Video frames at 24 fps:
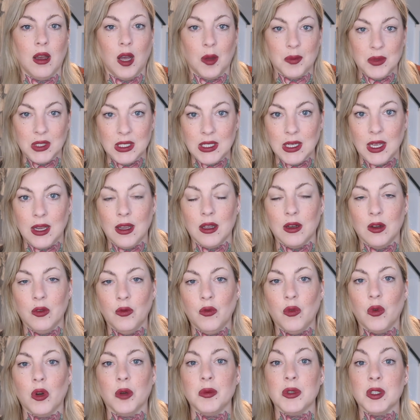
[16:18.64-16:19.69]
up to date and
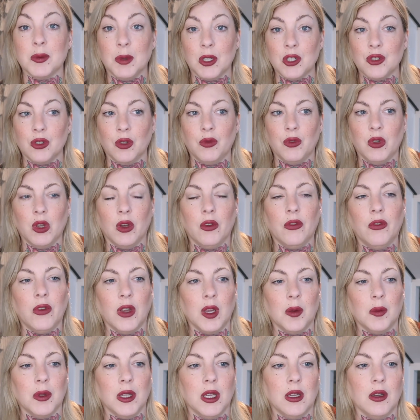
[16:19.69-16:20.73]
informed, especially if you have
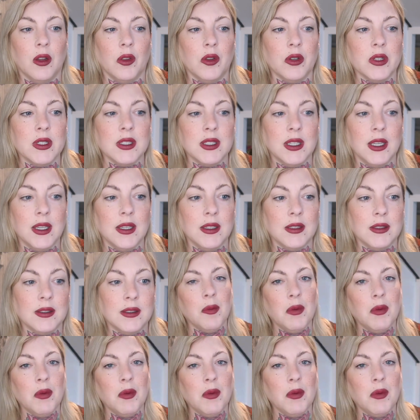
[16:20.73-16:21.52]
family in other states.